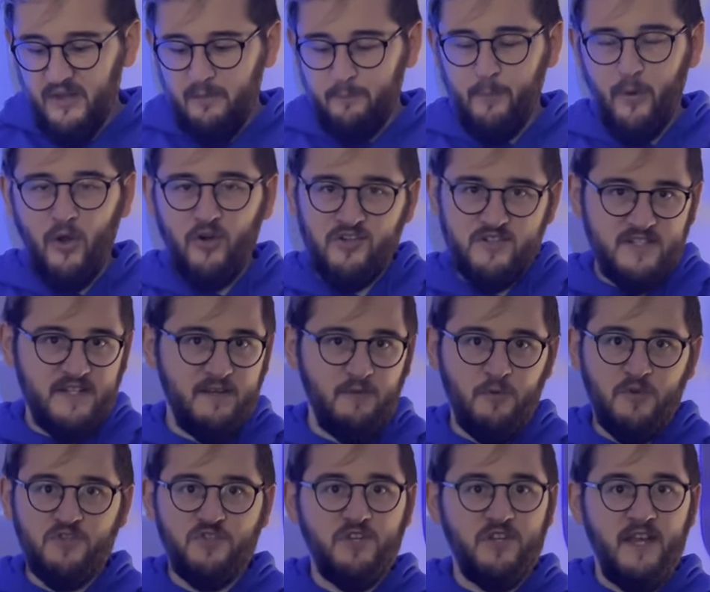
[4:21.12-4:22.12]
but honestly,
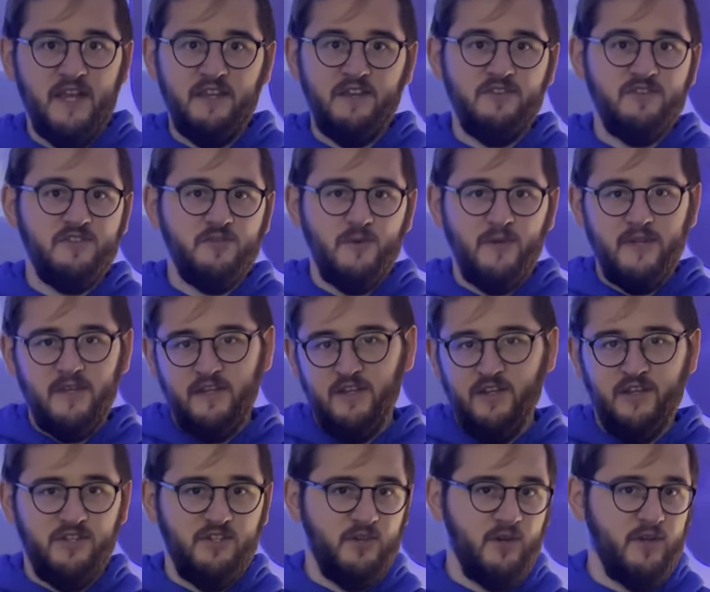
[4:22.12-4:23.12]
once you get used to it, you
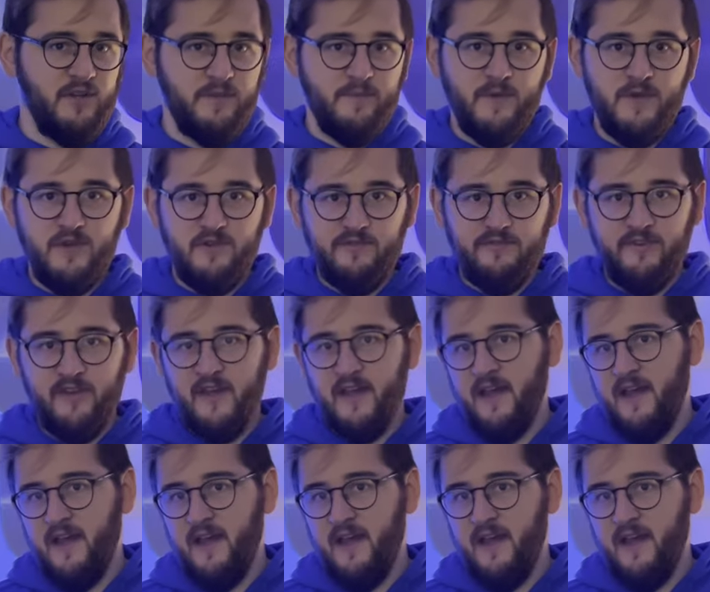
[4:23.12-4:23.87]
can do it on the move.